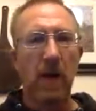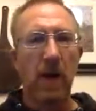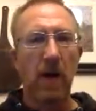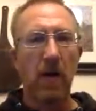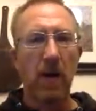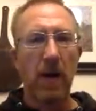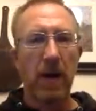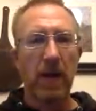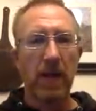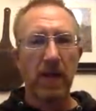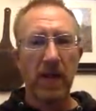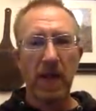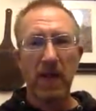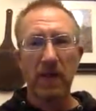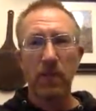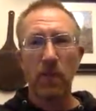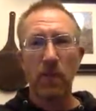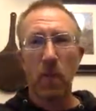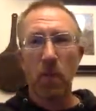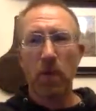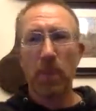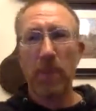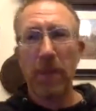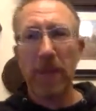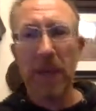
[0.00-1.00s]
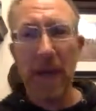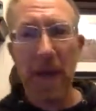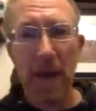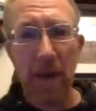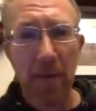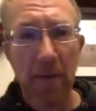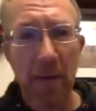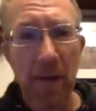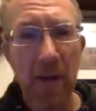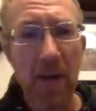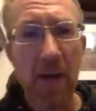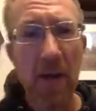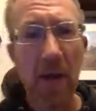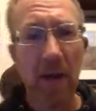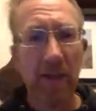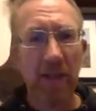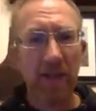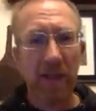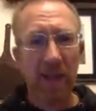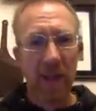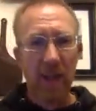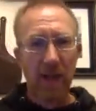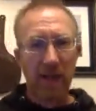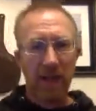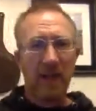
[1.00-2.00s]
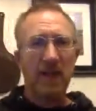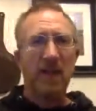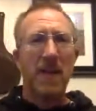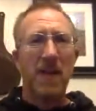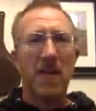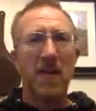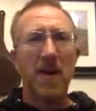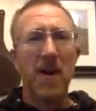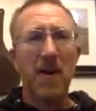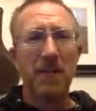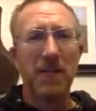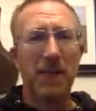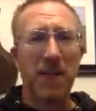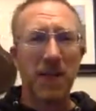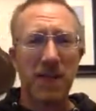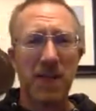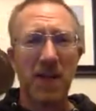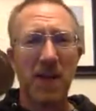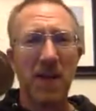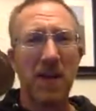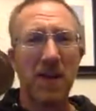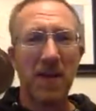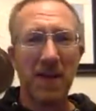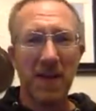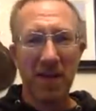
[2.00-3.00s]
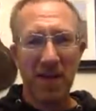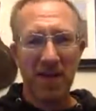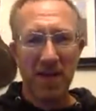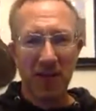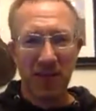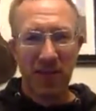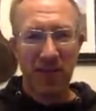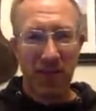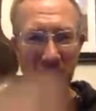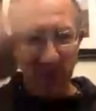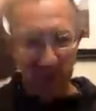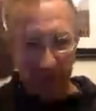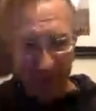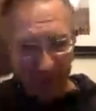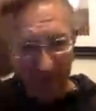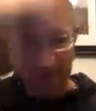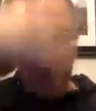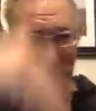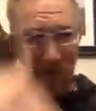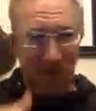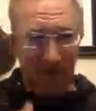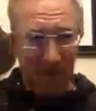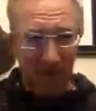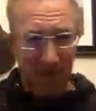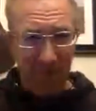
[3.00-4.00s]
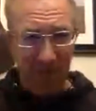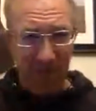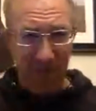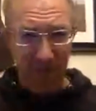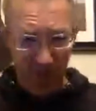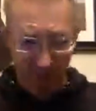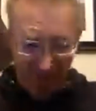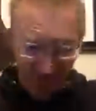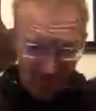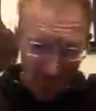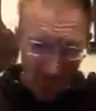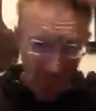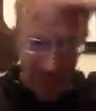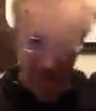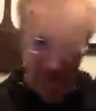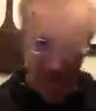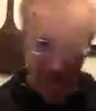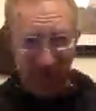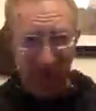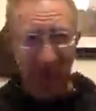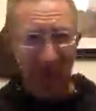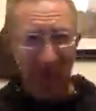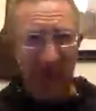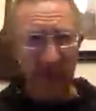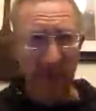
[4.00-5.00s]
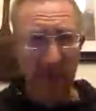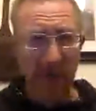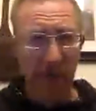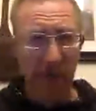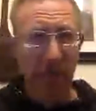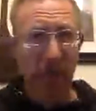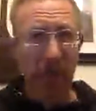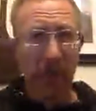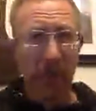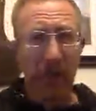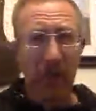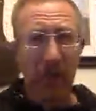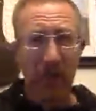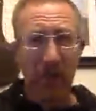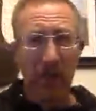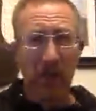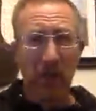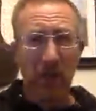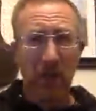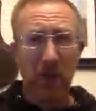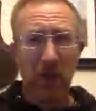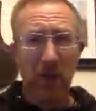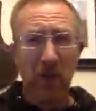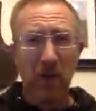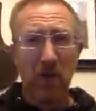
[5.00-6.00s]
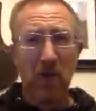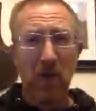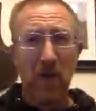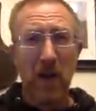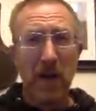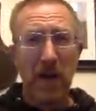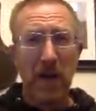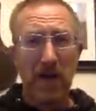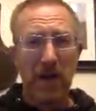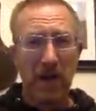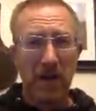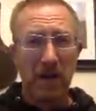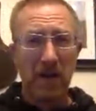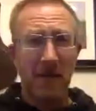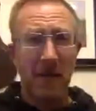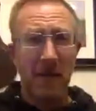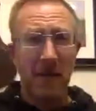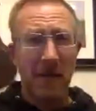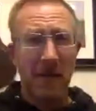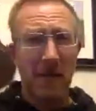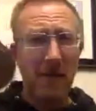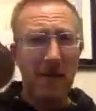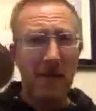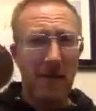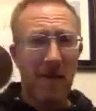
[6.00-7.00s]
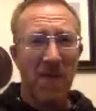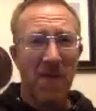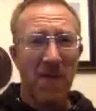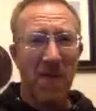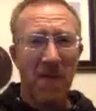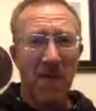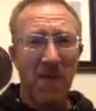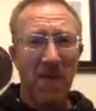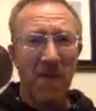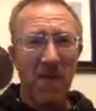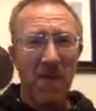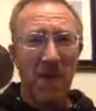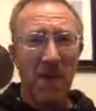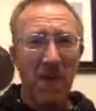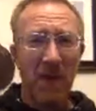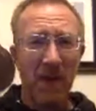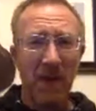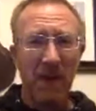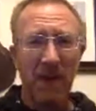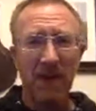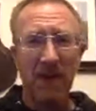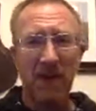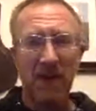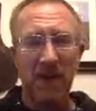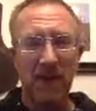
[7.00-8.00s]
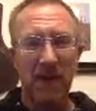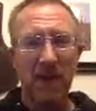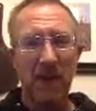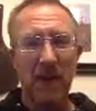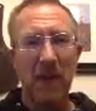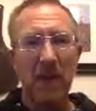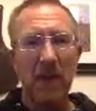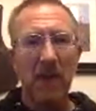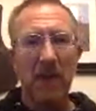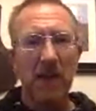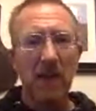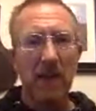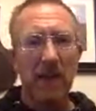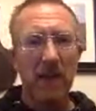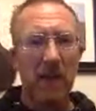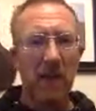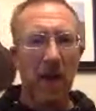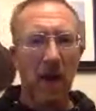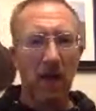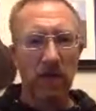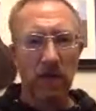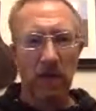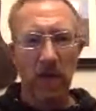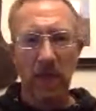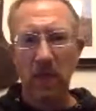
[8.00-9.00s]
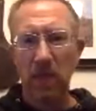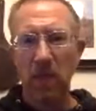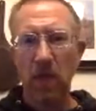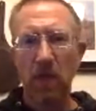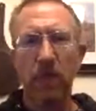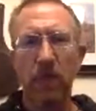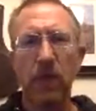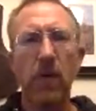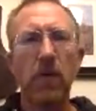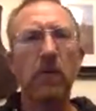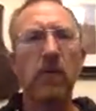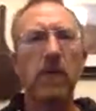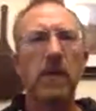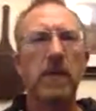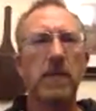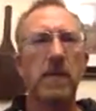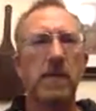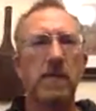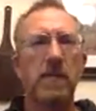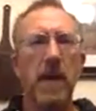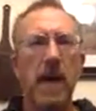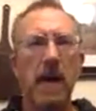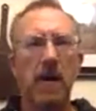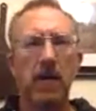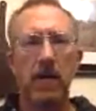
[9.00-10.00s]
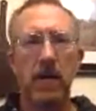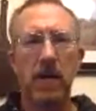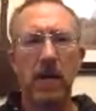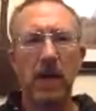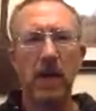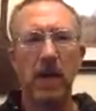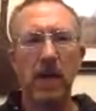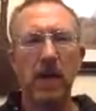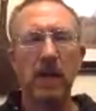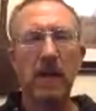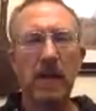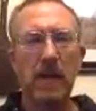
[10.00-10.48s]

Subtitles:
All right, you guys wore me down. I decided to kick off the stream a couple of minutes earlier. How's my hair? Is it looking all right? I always get a little nervous about